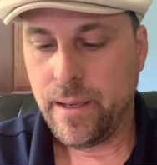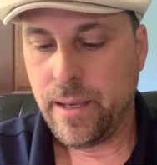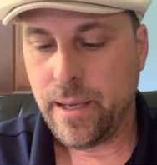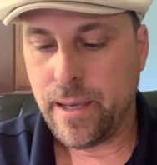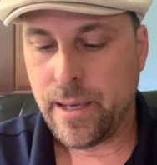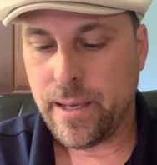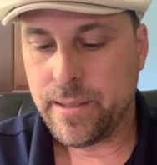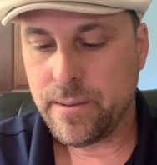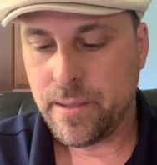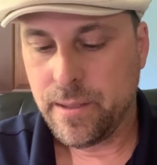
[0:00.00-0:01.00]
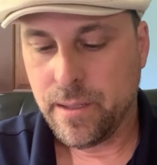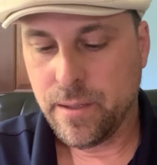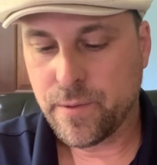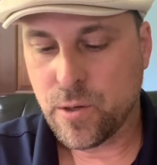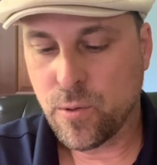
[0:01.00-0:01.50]
And
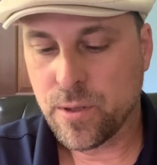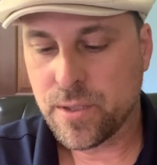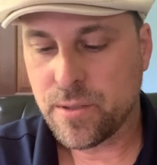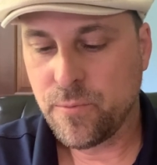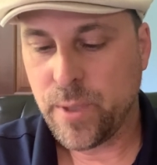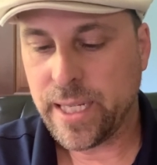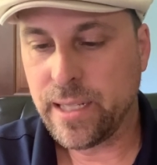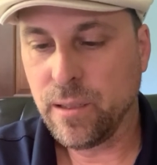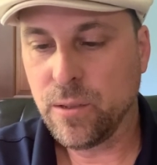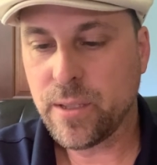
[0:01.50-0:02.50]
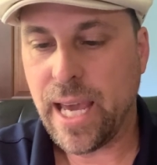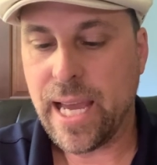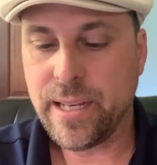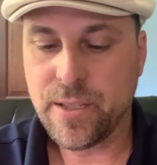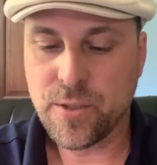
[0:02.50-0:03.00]
of course, we can look
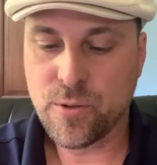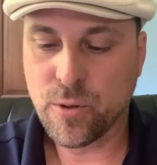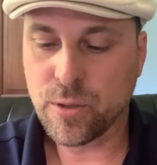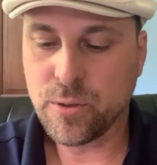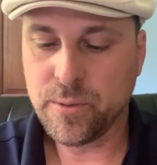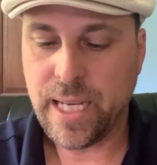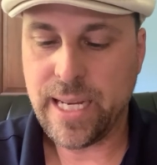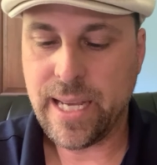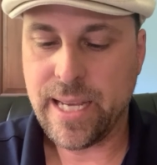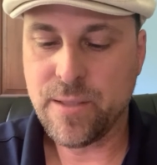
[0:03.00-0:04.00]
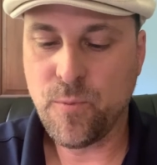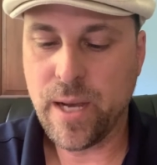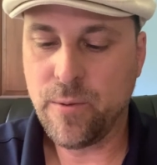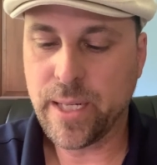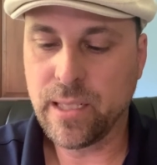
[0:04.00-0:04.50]
at historical data as
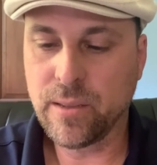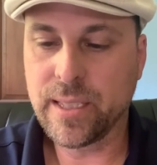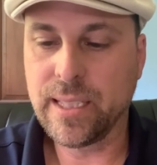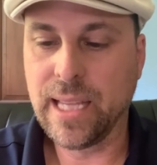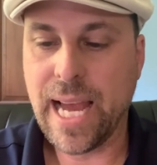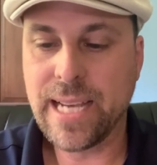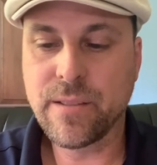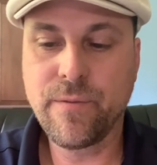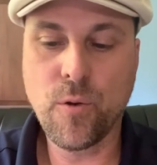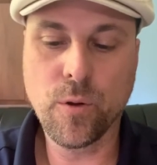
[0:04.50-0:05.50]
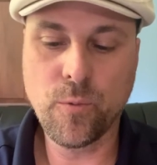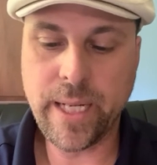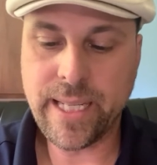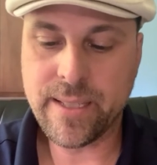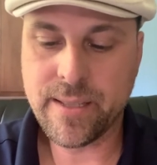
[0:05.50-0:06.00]
well. We can look at the last 4
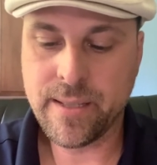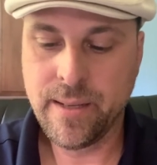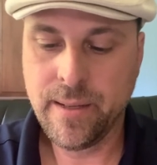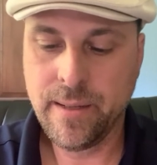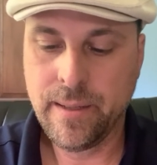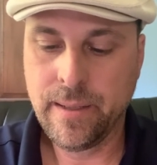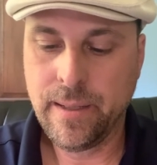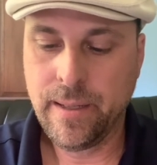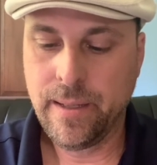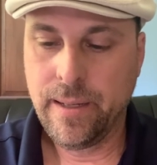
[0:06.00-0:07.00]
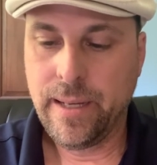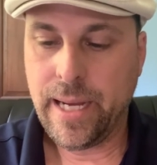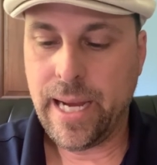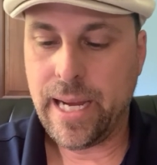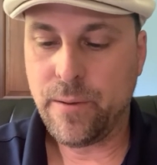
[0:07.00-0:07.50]
weeks
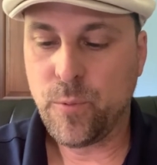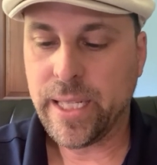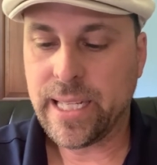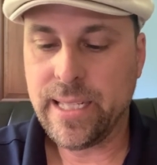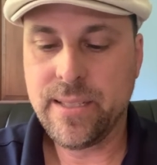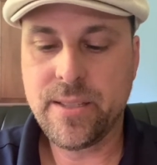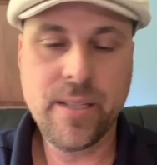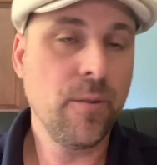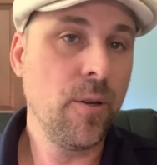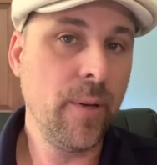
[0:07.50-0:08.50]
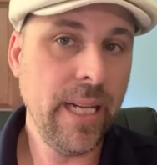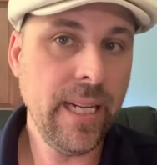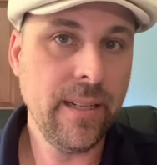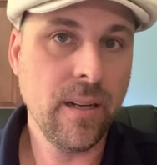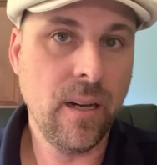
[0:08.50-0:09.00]
and we can zero
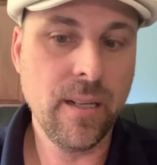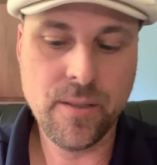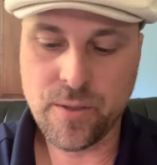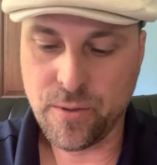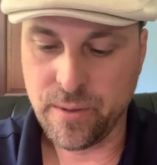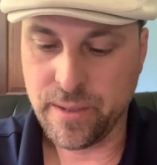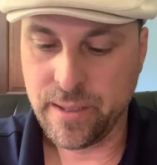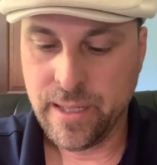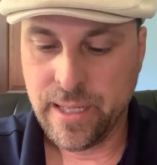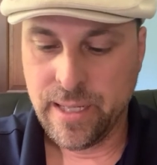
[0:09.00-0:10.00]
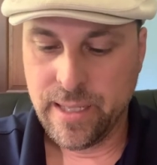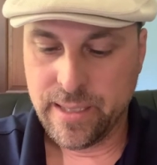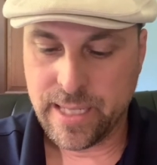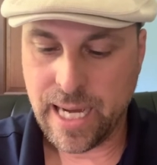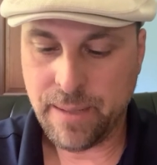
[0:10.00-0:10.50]
in on certain
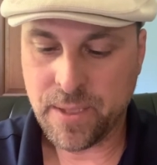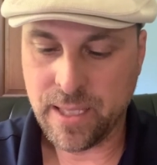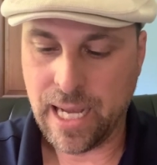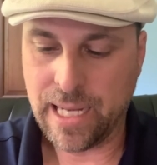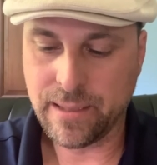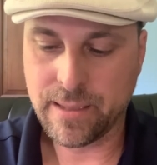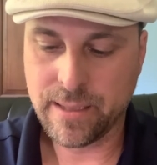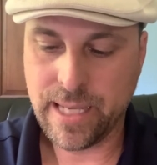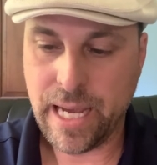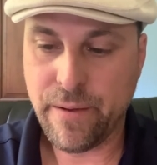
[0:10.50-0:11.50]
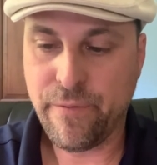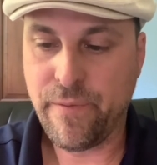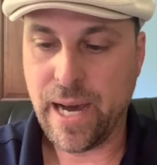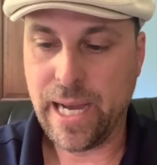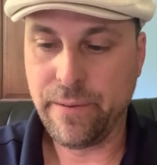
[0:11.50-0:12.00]
time slots, say
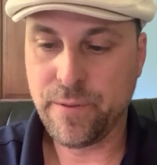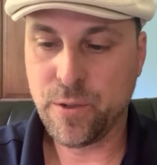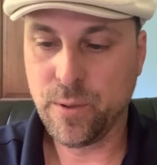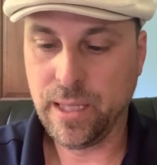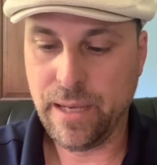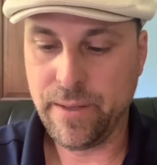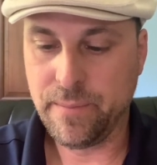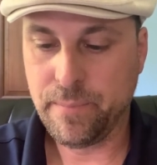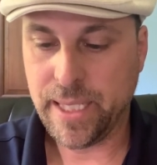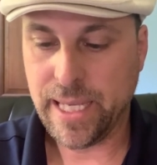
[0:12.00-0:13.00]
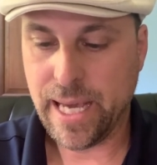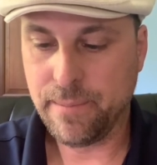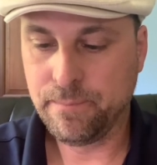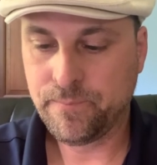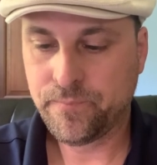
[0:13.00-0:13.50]
5 to 11
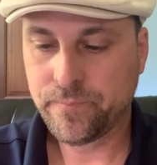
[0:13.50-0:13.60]
p.m.